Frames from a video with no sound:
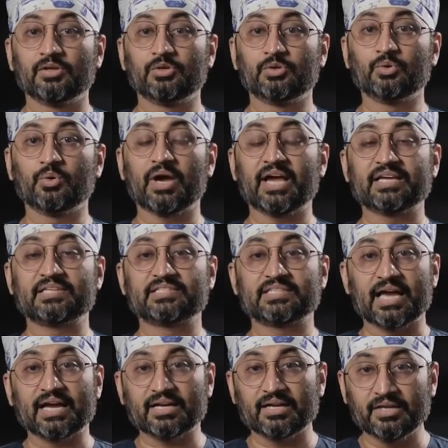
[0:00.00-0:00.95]
You
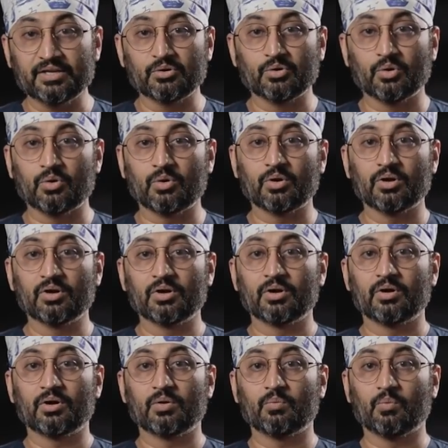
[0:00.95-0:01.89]
exactly know
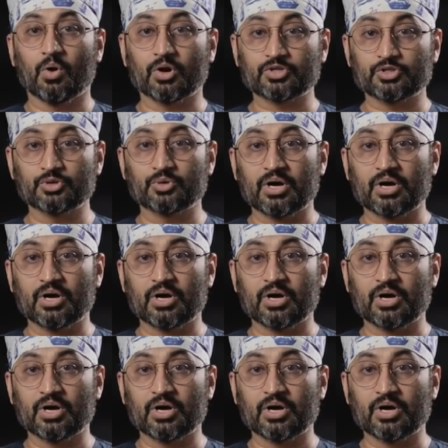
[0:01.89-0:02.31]
what